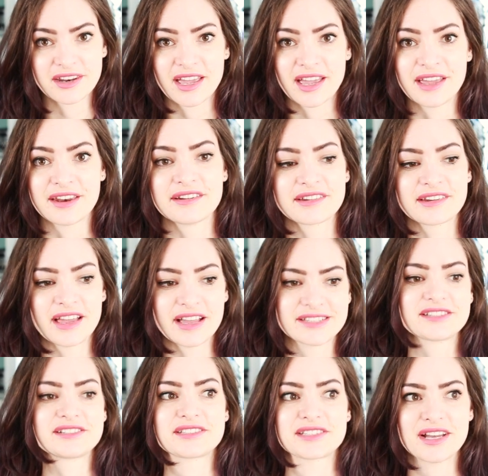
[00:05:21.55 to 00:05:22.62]
and
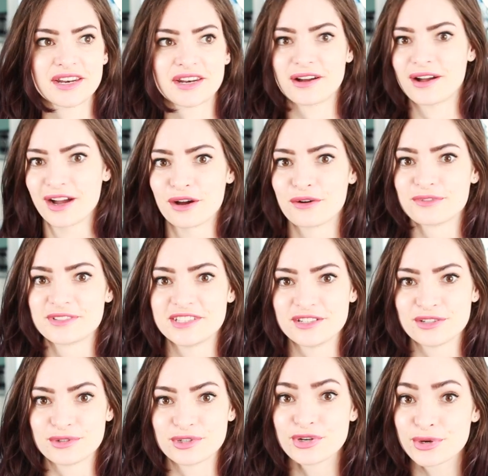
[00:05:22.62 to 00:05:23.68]
as a designer, I obviously
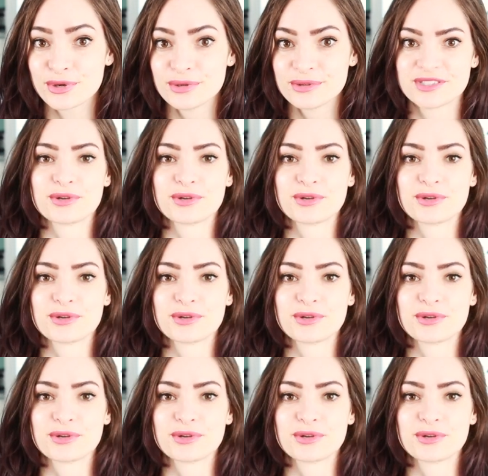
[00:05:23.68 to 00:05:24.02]
do too,